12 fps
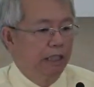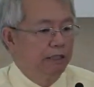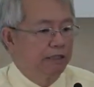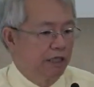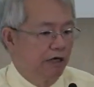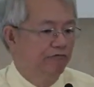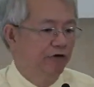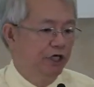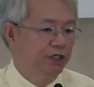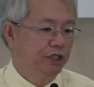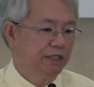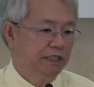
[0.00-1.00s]

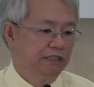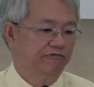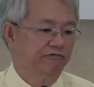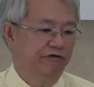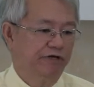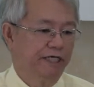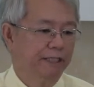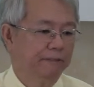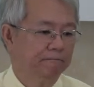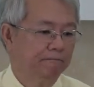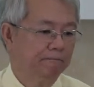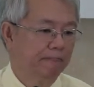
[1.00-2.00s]
Salvation is free,
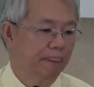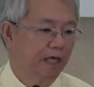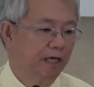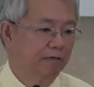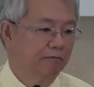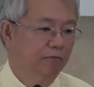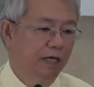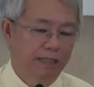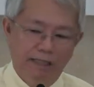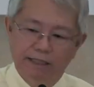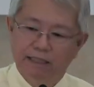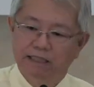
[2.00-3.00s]

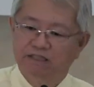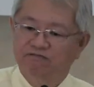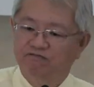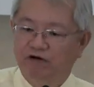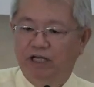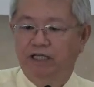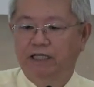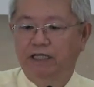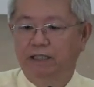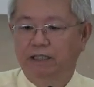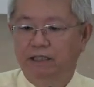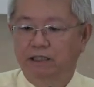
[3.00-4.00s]
but it is very
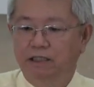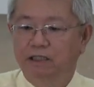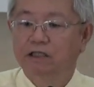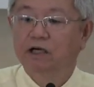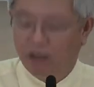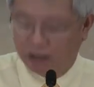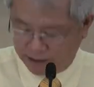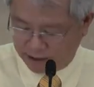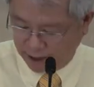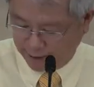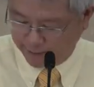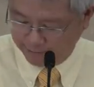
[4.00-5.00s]

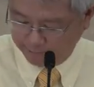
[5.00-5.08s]
costly.